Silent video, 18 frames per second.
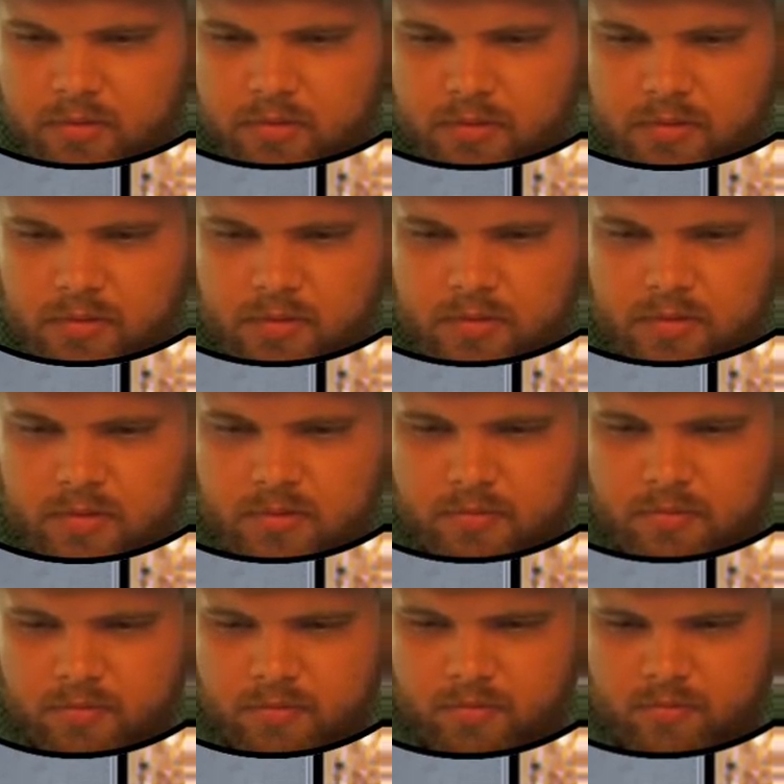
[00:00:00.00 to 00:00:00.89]
This
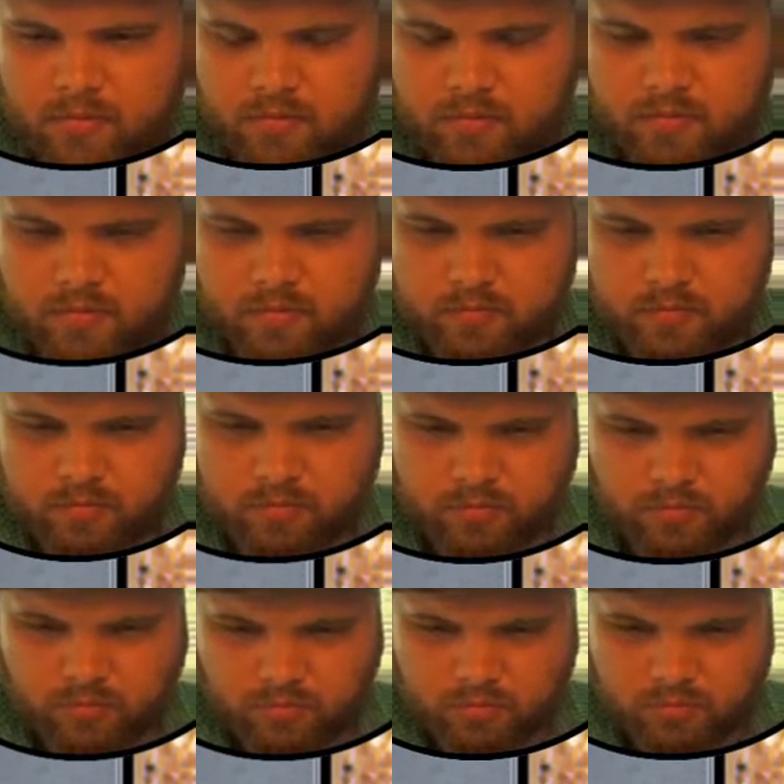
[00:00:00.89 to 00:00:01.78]
hand I actually
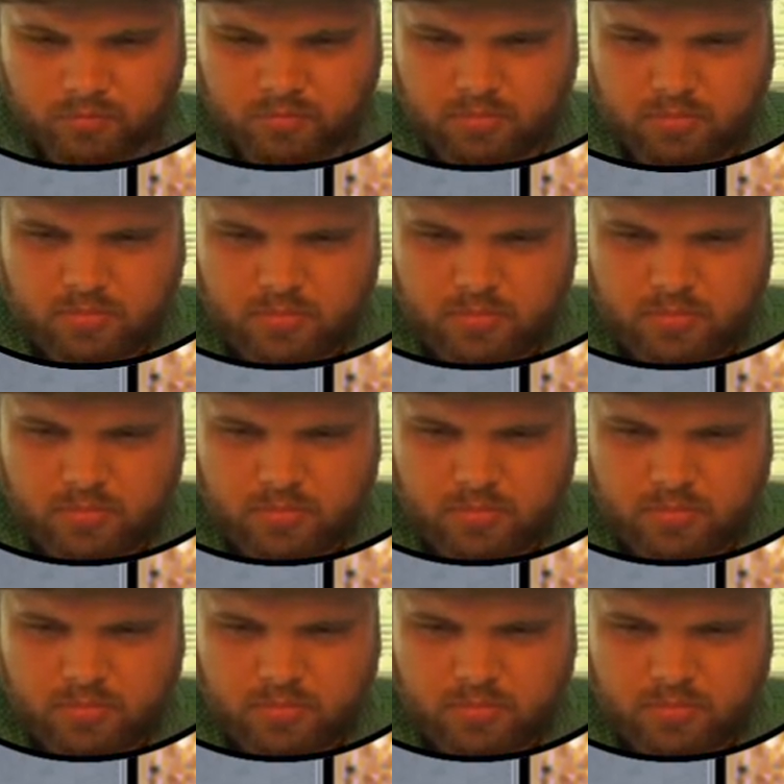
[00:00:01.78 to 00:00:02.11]
keep.